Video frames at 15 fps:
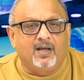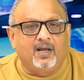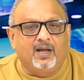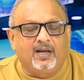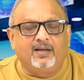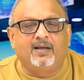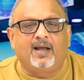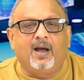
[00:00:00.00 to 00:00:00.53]

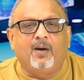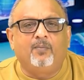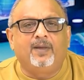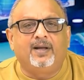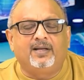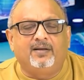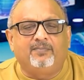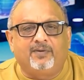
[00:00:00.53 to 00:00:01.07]
are now
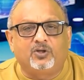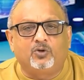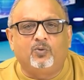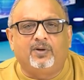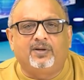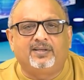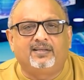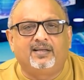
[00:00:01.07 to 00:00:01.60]

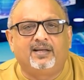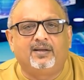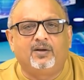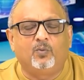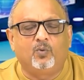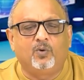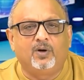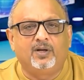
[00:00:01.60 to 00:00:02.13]
individuals in
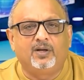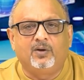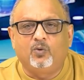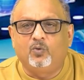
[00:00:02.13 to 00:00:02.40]
the world